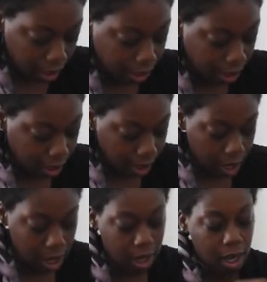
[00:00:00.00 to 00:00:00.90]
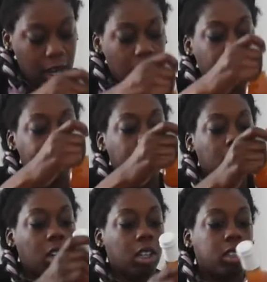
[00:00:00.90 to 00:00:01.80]
Then I have a
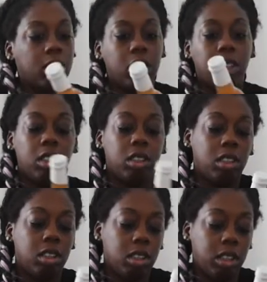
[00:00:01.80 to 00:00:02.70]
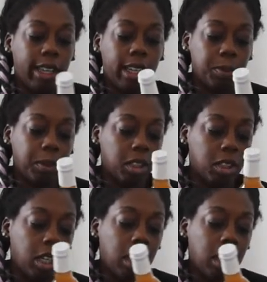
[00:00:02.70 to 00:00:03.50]
glass bottle.